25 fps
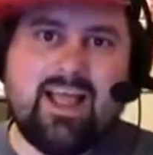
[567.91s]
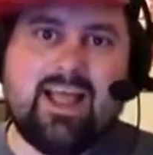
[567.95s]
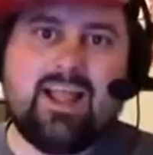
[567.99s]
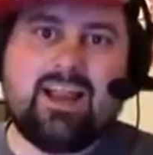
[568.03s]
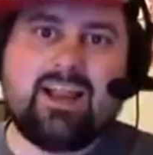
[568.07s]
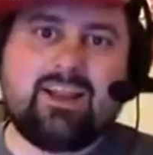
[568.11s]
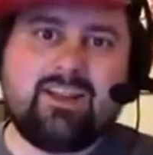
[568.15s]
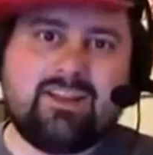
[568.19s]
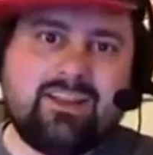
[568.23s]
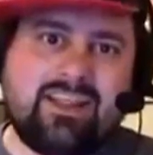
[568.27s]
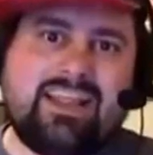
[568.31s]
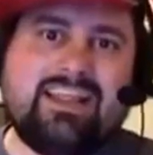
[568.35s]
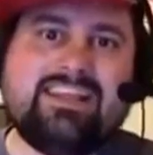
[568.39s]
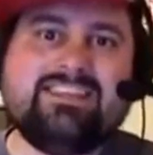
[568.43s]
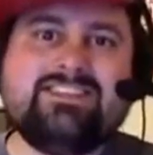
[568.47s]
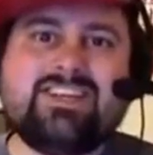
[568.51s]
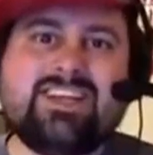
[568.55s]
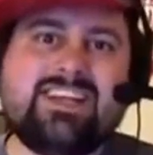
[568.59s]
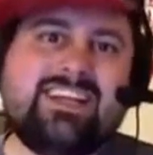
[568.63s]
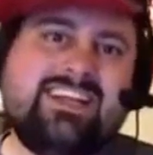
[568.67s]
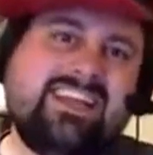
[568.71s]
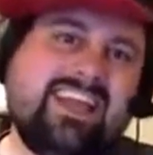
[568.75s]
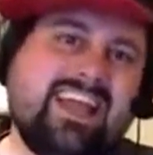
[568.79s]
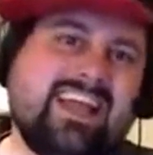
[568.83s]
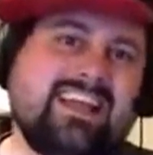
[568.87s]
Leans
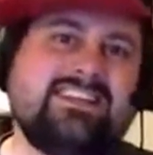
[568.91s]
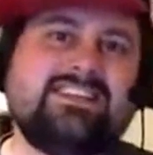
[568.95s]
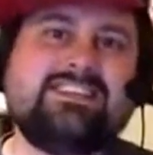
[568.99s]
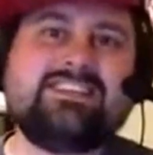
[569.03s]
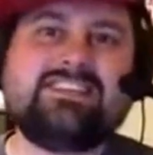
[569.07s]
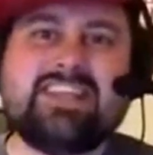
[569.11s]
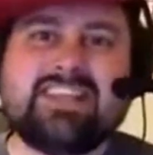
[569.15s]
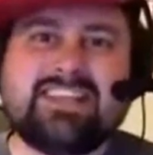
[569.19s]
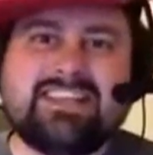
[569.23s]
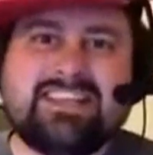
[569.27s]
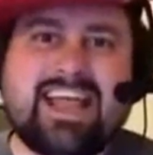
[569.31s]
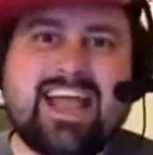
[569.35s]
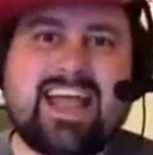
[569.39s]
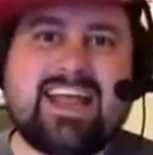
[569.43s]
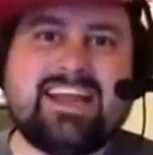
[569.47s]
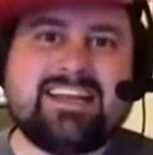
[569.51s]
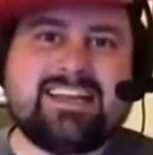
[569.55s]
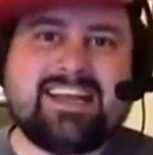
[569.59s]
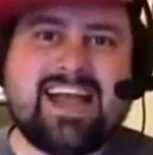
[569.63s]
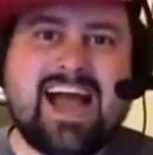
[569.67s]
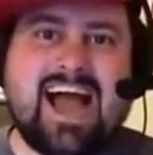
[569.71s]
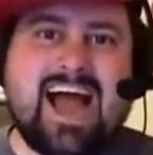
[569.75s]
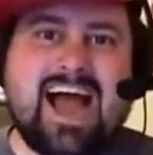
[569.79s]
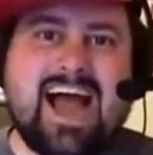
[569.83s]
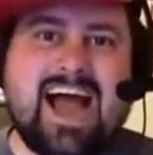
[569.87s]
against the dead
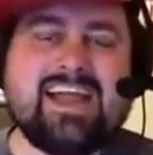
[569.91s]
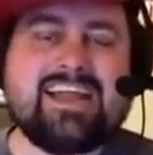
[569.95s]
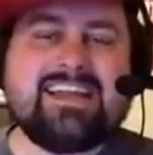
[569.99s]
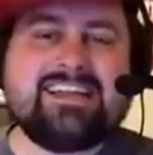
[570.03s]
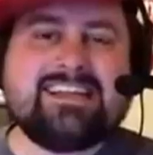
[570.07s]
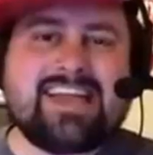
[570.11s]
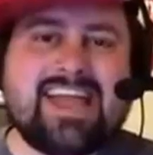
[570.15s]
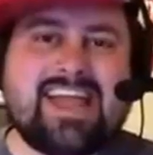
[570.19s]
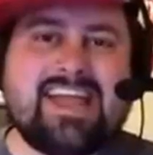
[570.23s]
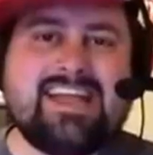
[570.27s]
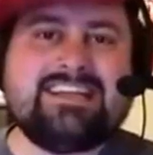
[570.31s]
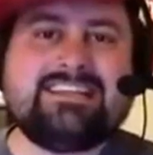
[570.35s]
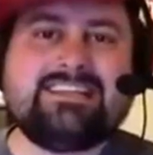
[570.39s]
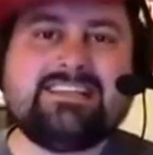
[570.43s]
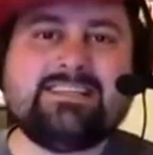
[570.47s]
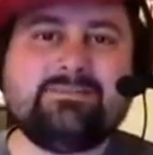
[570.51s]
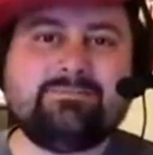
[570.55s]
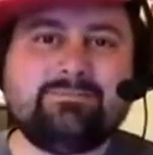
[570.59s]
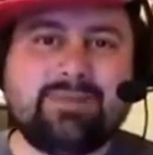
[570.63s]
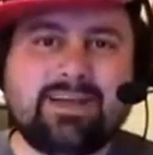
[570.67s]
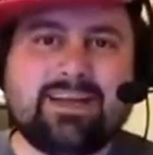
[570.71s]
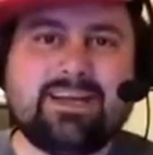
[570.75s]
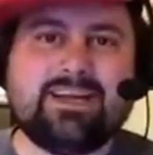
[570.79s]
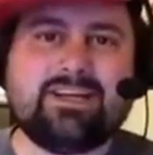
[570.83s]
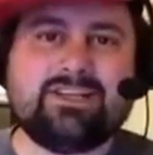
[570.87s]
guy and takes his
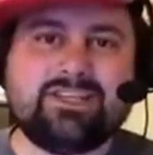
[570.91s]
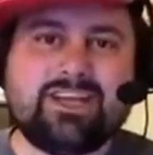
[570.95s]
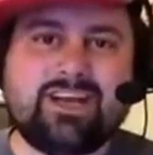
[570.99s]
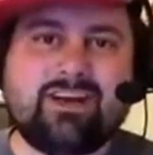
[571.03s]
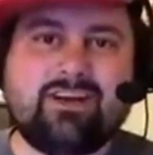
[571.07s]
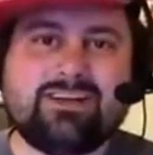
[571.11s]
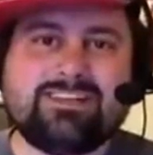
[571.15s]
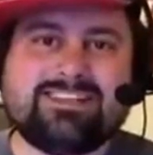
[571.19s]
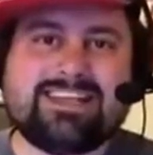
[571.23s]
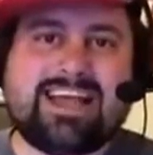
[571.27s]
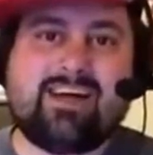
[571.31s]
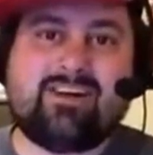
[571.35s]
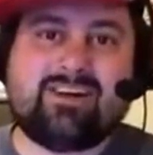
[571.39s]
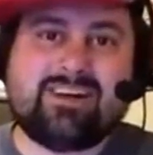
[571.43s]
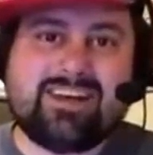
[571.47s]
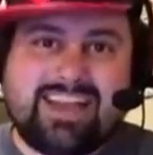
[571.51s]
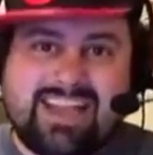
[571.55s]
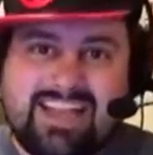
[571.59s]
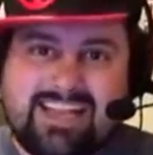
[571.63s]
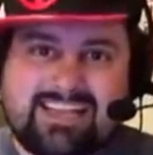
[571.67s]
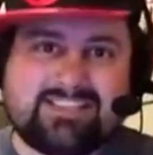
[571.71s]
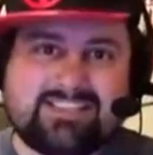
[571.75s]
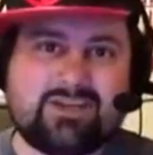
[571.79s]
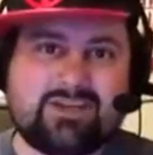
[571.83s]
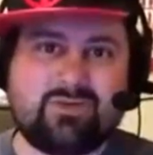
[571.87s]
Ben and Jerry's out and
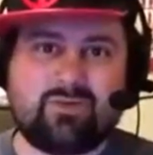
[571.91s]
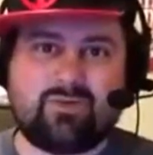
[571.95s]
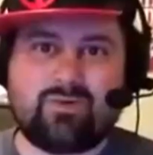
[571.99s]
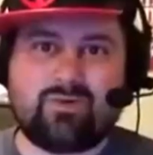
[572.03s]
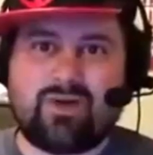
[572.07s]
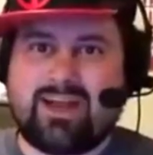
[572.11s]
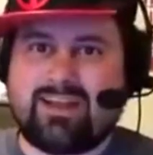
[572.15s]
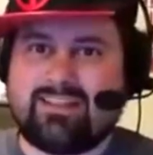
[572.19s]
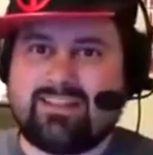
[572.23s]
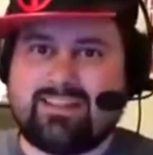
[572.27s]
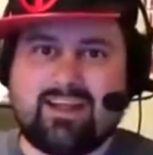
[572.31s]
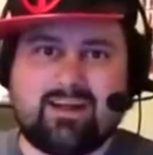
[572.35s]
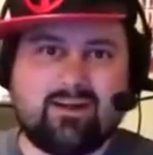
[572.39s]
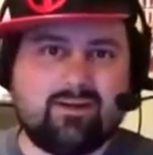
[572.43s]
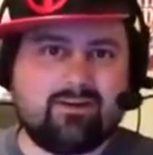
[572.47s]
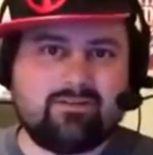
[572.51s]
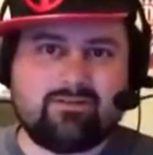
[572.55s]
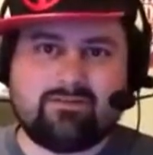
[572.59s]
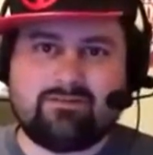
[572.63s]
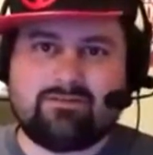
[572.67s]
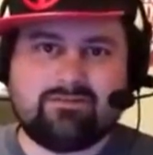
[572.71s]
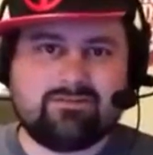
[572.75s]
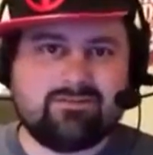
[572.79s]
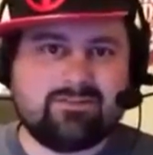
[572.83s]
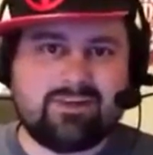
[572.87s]
eats it right there.
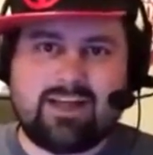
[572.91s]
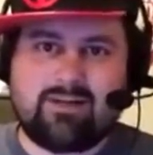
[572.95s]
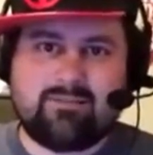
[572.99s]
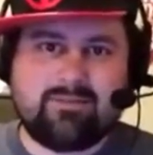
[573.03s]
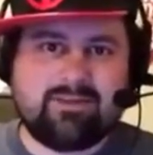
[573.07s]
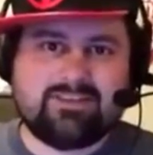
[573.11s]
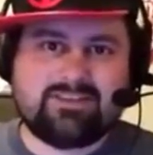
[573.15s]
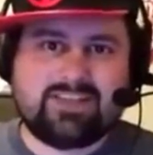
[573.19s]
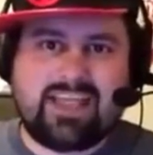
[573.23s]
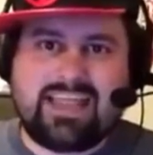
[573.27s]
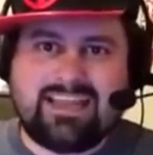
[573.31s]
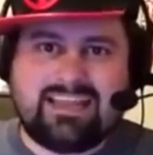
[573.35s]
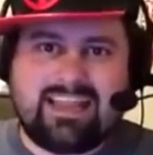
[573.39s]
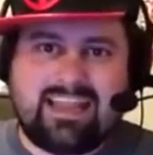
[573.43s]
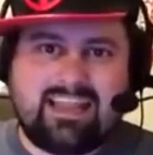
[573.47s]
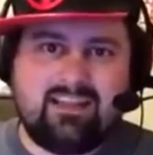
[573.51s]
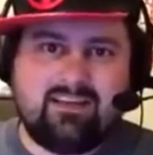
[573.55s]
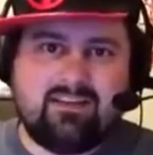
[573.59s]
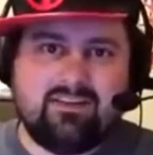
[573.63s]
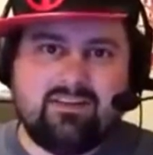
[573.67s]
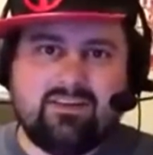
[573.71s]
I mean, it's like